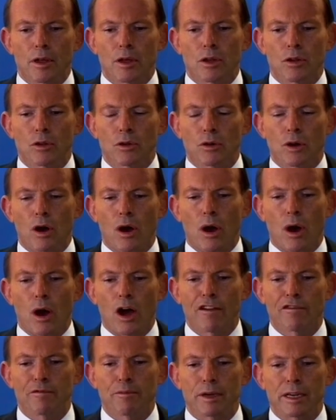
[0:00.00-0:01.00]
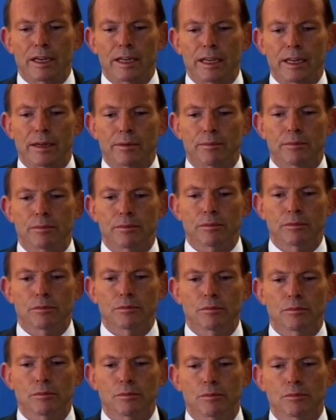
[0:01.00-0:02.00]
look, I've been in,
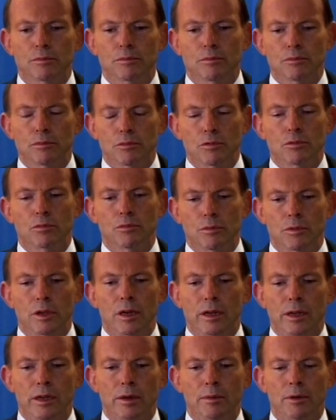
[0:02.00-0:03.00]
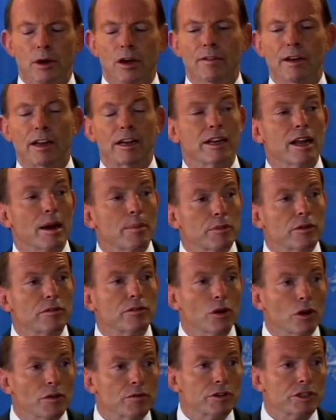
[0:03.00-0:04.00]
I've had a number
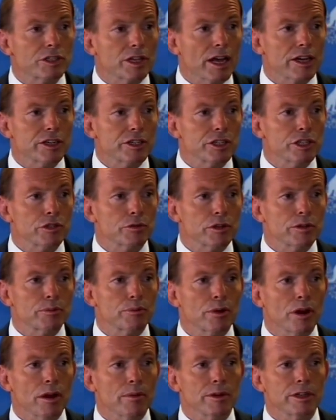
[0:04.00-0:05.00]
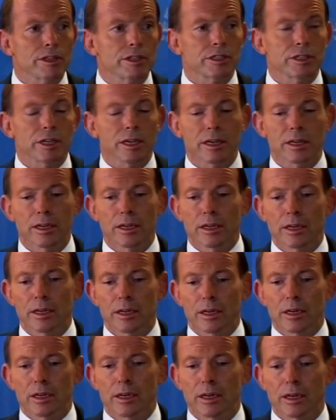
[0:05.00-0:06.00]
of conversations with Prime Minister
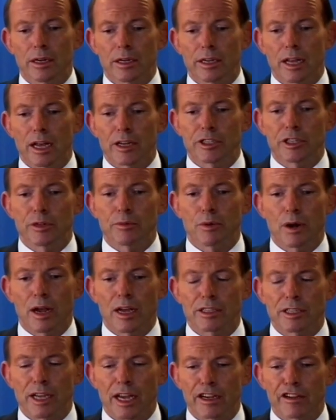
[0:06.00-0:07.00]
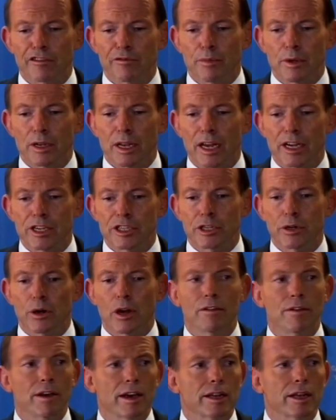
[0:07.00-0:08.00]
Najib Razak of Malaysia.
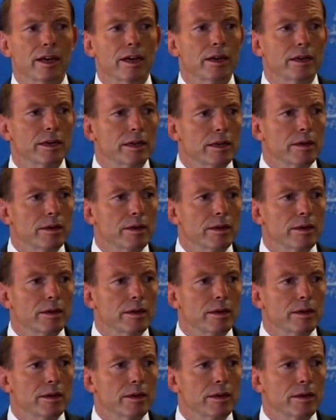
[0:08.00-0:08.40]
I've had